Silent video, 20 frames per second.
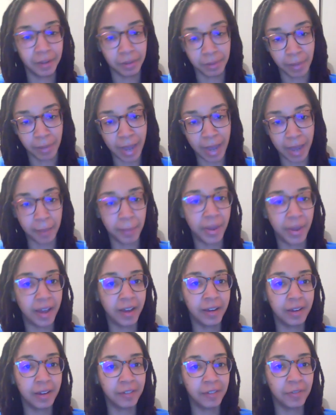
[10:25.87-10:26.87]
Pat
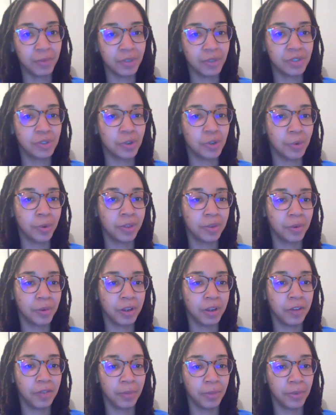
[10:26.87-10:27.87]
Bev was 2 or
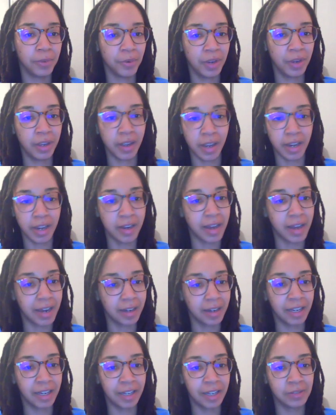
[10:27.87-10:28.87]
3 from 3. He
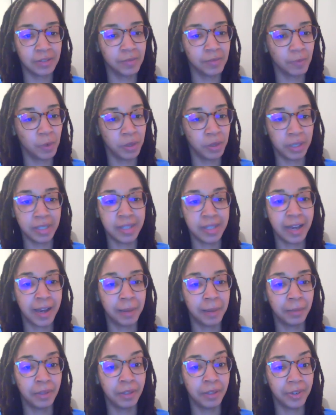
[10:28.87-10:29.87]
knocked down some really
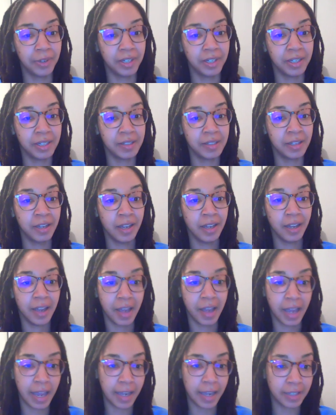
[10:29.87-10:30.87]
timely threes.
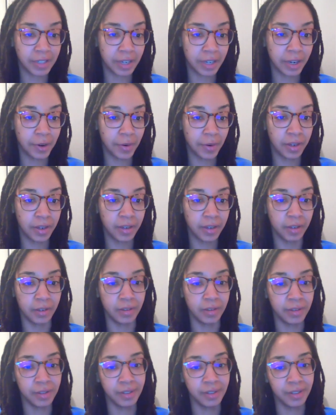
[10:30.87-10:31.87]
AJ Green,
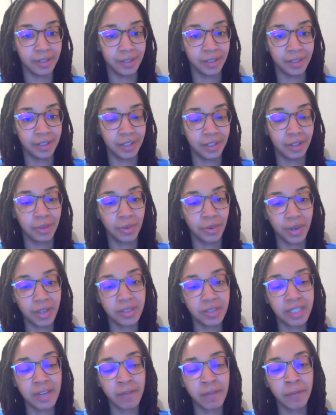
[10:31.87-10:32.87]
3 of
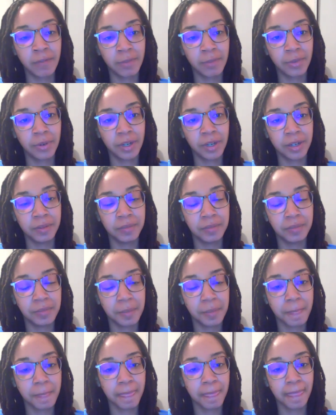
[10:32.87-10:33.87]
7 from 3,
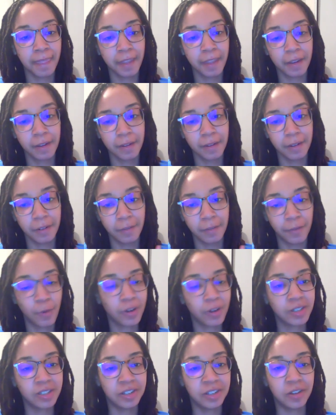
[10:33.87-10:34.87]

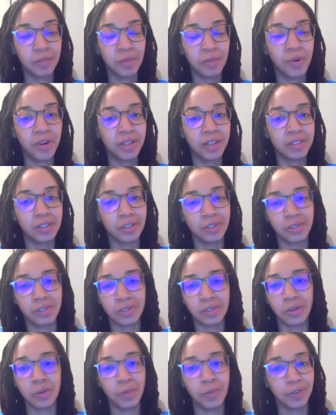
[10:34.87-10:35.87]
14 points. There's
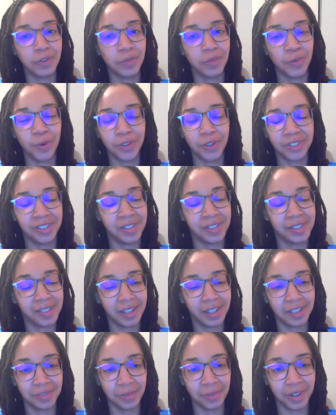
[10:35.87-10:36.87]
so much more to
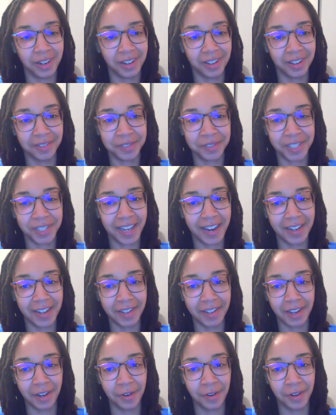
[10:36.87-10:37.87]
discuss when it comes to
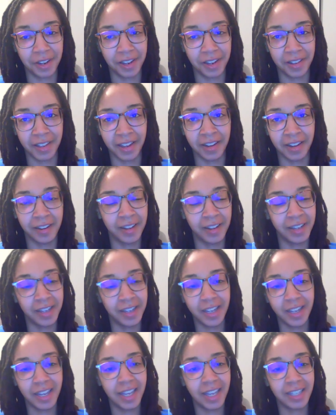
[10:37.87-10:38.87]
AJ Green that
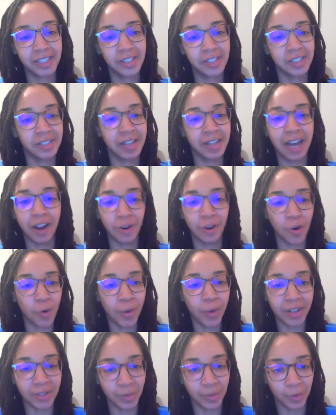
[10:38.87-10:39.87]
it's just not
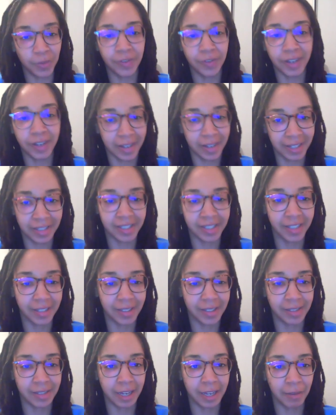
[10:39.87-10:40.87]
going to fit into
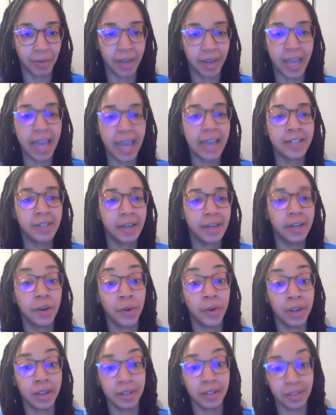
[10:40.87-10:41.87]
this segment. AJ
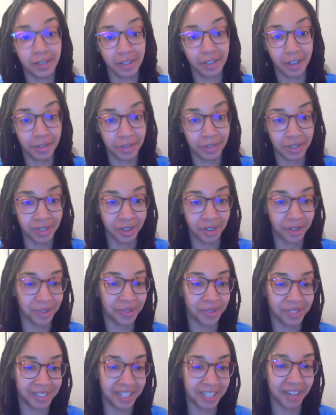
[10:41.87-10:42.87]
Green deserves his
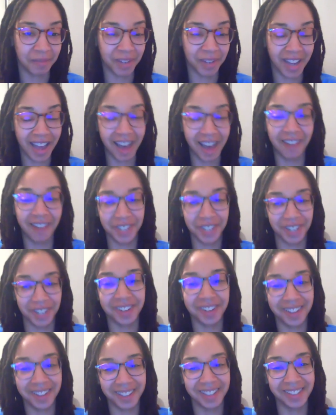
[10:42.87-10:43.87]
own segment
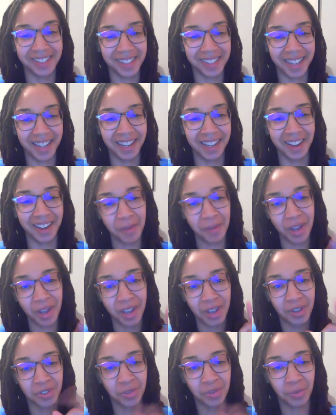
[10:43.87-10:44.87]
after this game.
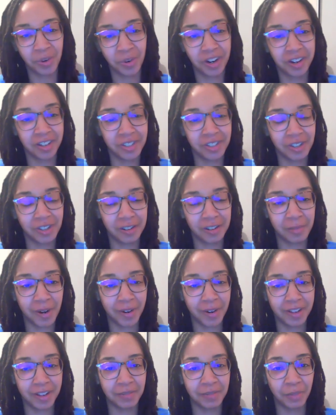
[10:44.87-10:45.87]
So we're going to talk
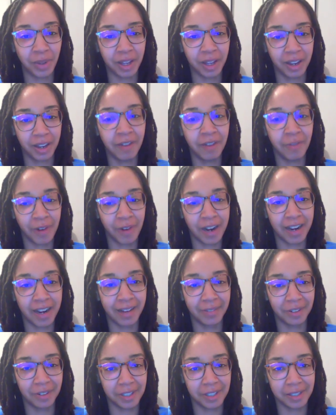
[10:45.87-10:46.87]
about his play right
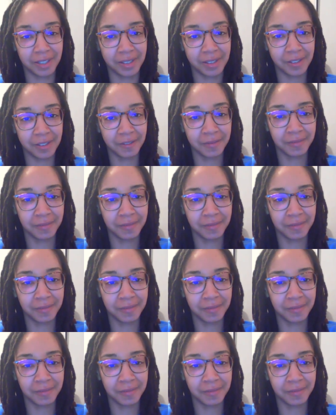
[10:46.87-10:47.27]
after this.